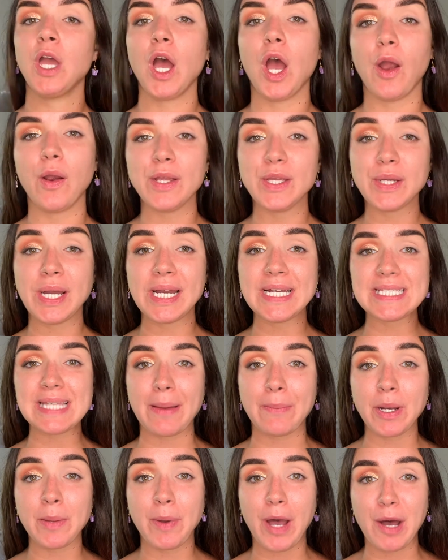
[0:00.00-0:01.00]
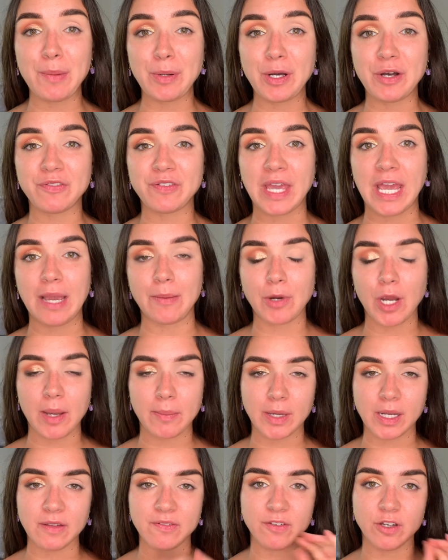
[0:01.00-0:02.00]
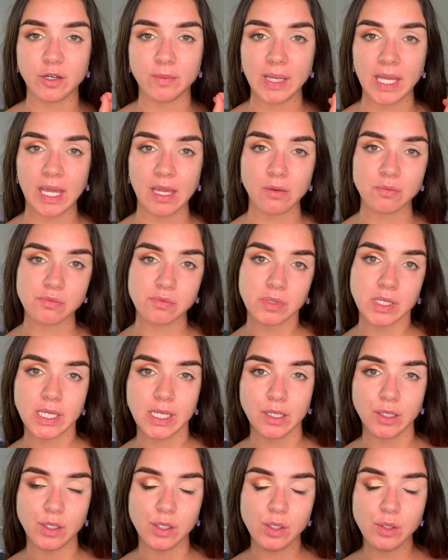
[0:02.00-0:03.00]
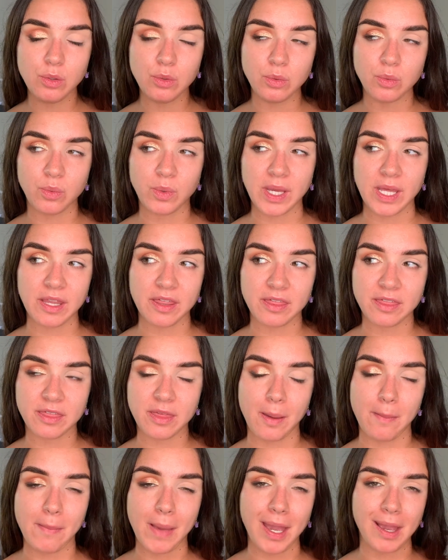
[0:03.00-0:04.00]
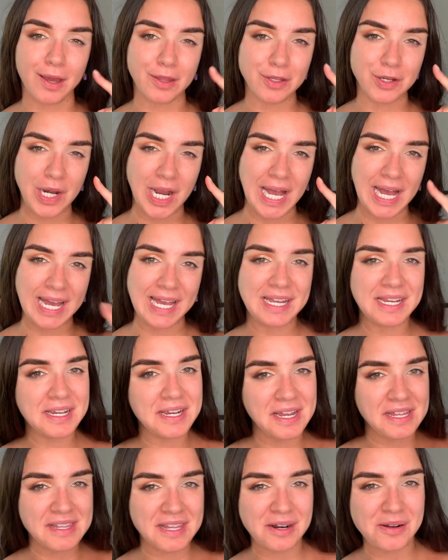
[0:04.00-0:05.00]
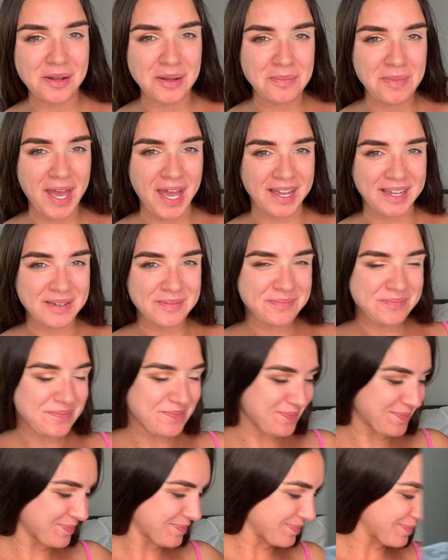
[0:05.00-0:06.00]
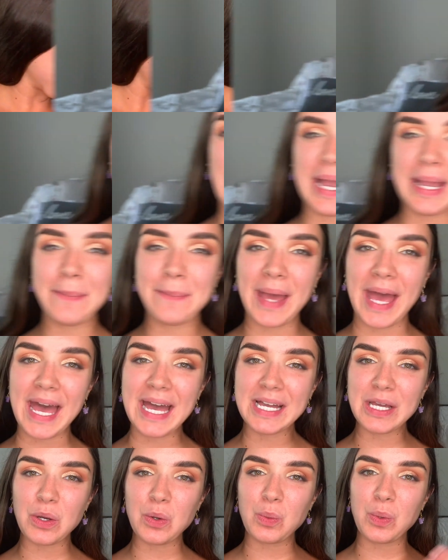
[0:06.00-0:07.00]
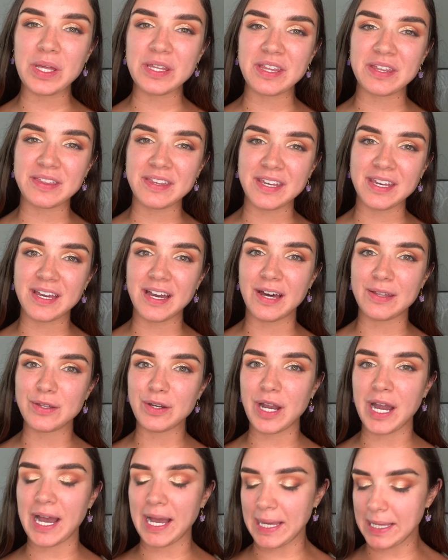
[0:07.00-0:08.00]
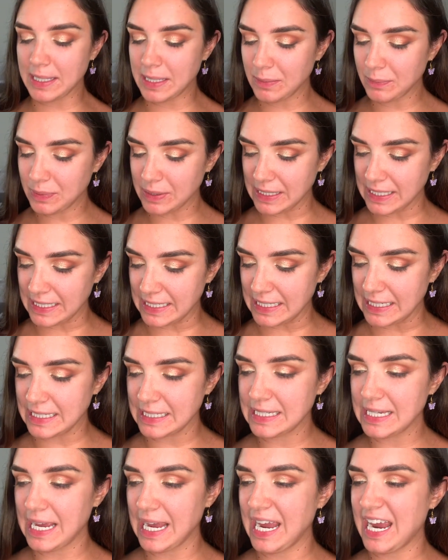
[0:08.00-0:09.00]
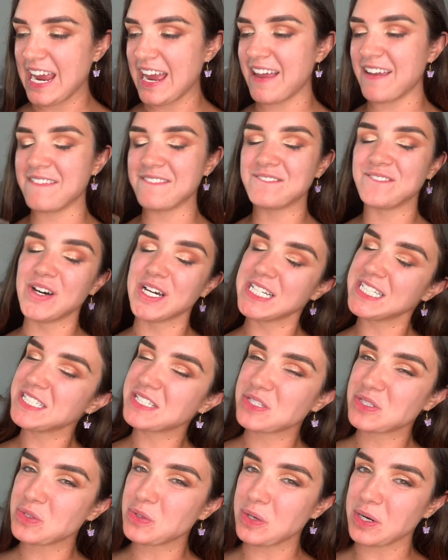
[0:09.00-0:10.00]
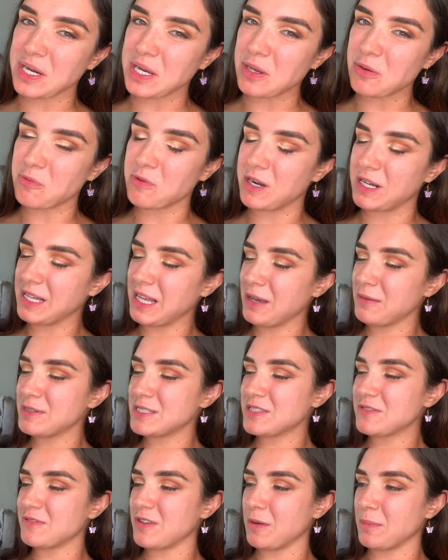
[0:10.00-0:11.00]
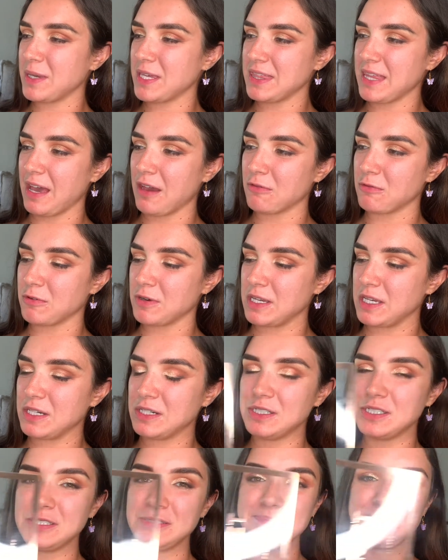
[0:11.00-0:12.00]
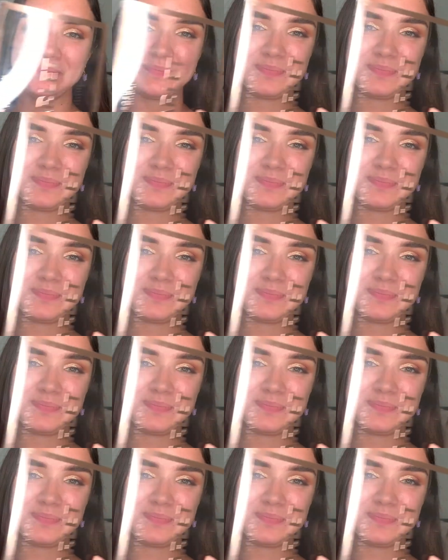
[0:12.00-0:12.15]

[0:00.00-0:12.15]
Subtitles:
All right, you guys, I'm gonna pop off camera. I'm gonna film a reel with my other eye, and then I'll come back. So I am back with the other eye completed, and funny story, while I was filming that reel,